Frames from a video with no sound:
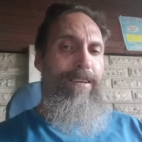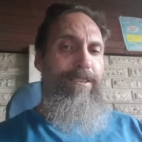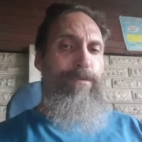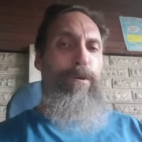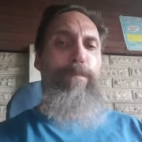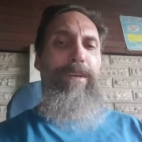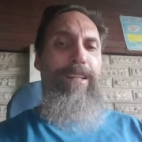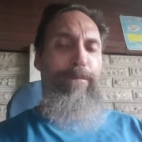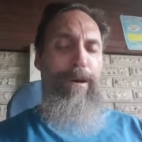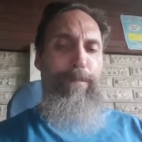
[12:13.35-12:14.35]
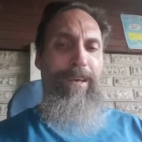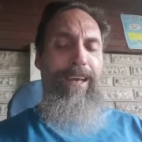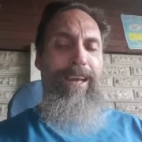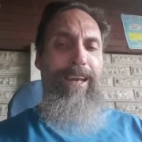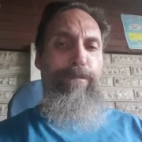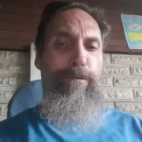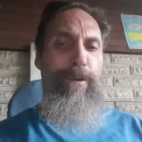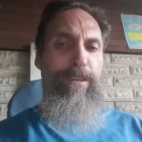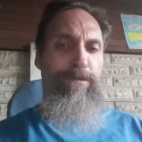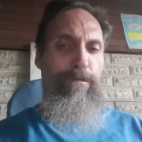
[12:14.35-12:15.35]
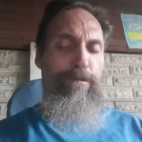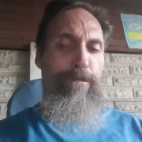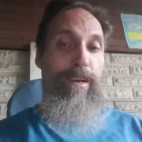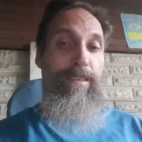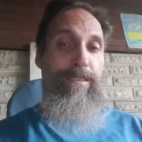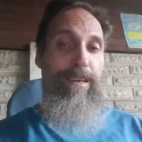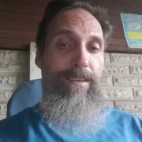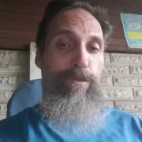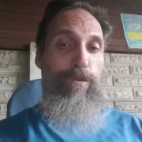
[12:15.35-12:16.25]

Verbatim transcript: Sweeping them up and getting everyone into a frenzy to